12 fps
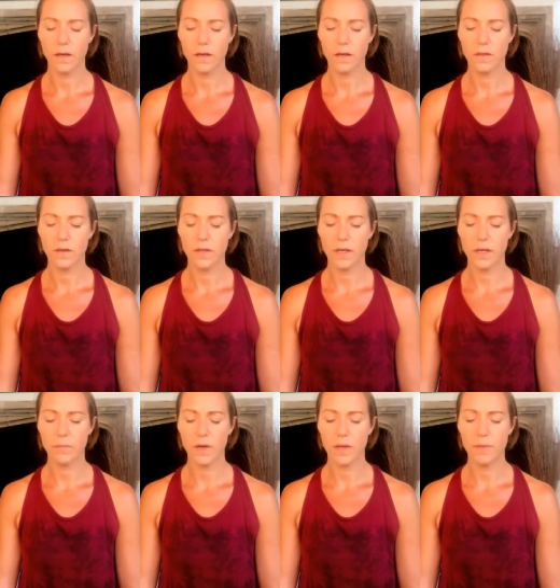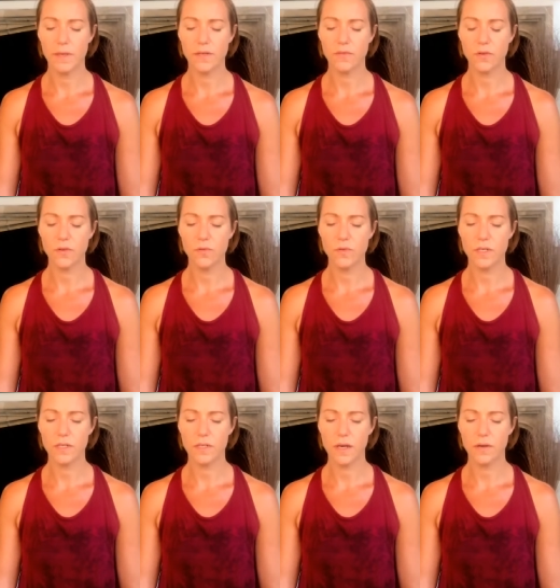although there may be
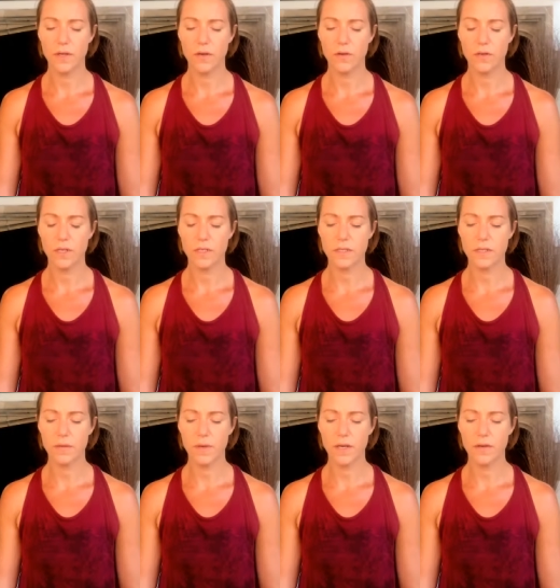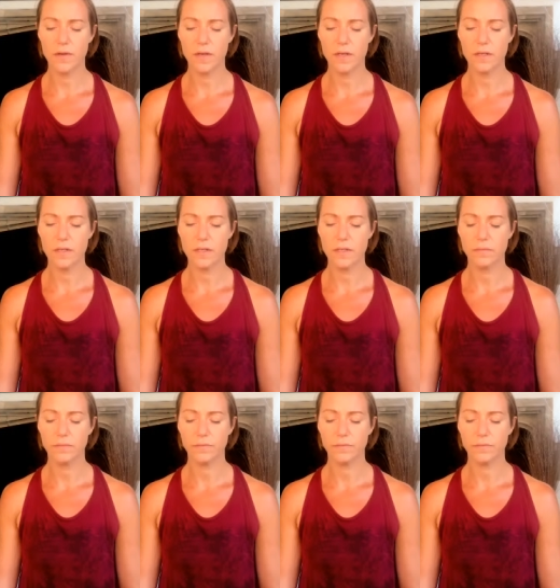difficulties going on in some areas.